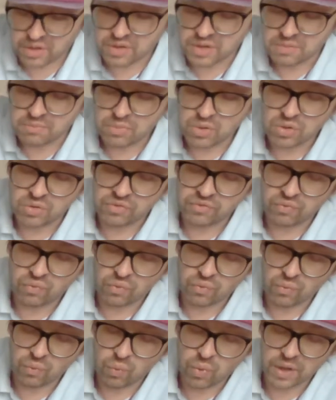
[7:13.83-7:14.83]
only move
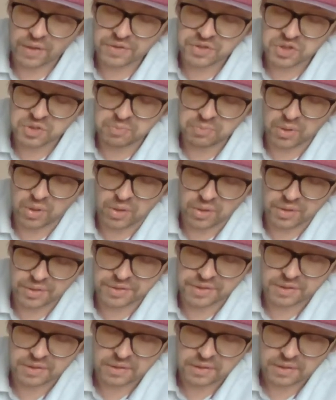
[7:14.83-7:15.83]
one spot
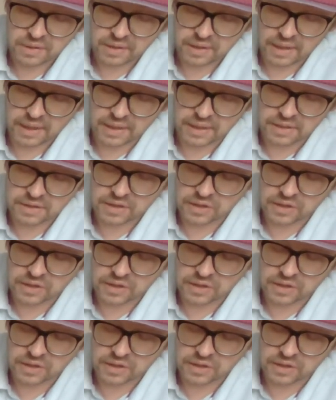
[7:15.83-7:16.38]
and it's